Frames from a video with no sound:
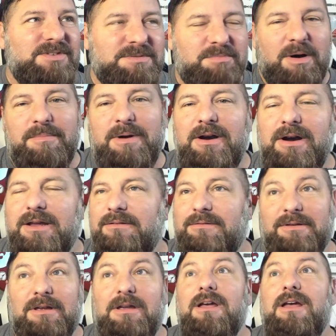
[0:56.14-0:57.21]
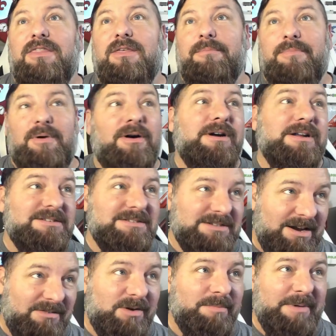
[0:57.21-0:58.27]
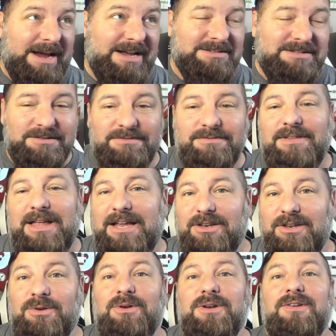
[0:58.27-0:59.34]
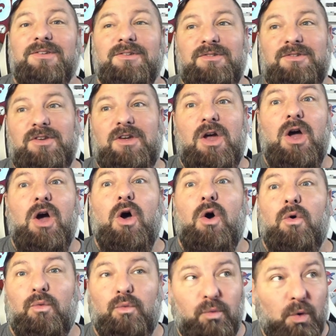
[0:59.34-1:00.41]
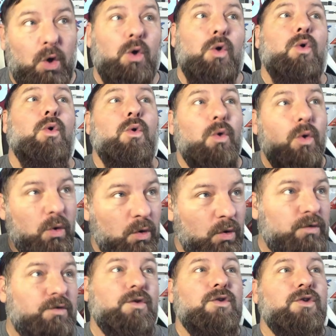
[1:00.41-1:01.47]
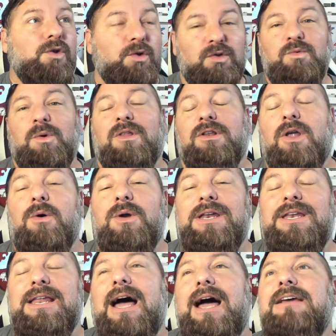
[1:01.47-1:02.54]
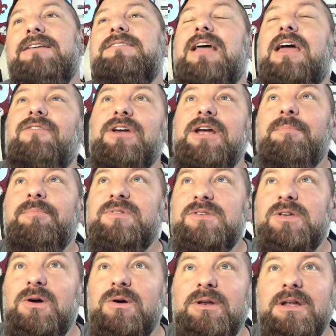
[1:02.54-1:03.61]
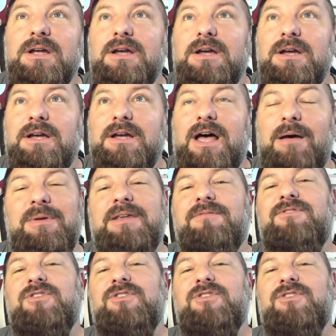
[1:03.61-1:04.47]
barbarian, the bard is never passive. That dude is roll seduce with loaded dice every episode. I mean, if